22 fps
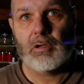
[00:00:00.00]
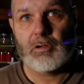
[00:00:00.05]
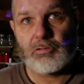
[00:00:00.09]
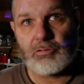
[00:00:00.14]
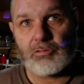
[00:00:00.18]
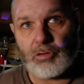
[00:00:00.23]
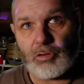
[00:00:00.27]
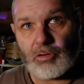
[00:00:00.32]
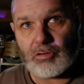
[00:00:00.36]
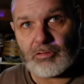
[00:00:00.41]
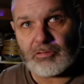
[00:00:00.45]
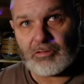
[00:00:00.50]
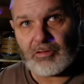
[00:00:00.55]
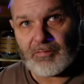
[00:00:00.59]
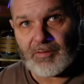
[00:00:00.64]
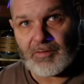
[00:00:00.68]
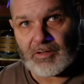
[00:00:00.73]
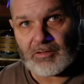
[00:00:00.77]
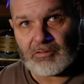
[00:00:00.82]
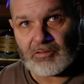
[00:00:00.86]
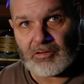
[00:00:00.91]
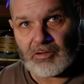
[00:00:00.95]
So let's see if
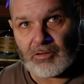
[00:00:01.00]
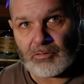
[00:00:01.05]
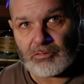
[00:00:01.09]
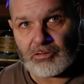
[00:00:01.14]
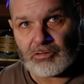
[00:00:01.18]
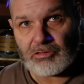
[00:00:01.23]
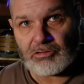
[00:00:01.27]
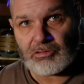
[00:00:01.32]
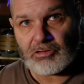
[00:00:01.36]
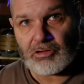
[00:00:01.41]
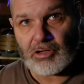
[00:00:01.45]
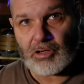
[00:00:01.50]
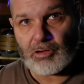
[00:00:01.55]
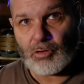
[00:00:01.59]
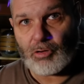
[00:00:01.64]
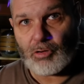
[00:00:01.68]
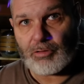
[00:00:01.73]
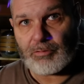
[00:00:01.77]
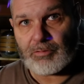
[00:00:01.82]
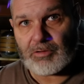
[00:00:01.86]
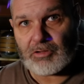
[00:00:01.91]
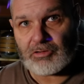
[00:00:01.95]
I can tilt it so you
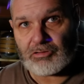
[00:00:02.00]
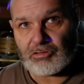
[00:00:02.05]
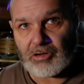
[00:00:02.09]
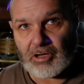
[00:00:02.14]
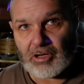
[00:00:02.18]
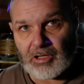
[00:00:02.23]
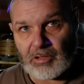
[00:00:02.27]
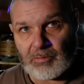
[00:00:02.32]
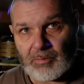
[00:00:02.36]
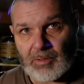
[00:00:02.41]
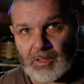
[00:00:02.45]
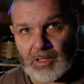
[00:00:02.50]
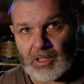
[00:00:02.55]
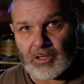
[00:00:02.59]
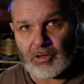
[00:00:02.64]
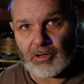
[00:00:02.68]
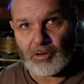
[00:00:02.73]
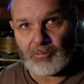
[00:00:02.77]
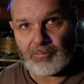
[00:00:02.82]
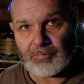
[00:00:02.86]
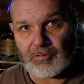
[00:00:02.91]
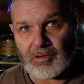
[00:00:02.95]
know there is genuinely
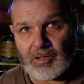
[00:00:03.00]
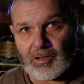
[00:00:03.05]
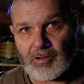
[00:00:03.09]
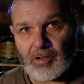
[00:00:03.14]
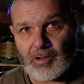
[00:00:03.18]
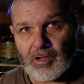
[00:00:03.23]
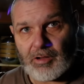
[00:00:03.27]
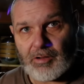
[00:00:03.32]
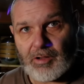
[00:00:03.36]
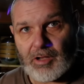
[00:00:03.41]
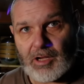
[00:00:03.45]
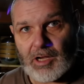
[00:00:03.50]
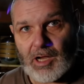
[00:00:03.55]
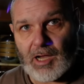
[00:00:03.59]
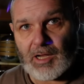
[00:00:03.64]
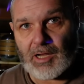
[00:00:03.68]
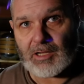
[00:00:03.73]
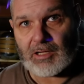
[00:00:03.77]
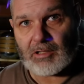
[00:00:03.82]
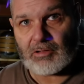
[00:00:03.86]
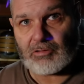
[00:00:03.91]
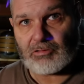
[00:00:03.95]
coffee in there. There you
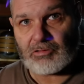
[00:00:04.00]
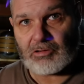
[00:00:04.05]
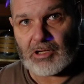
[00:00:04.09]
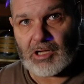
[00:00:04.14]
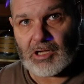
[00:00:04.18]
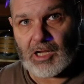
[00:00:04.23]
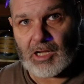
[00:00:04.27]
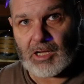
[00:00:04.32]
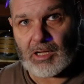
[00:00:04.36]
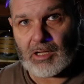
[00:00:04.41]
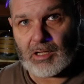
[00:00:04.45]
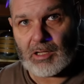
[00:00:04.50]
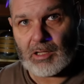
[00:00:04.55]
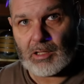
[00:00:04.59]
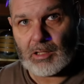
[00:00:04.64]
are, you can see it.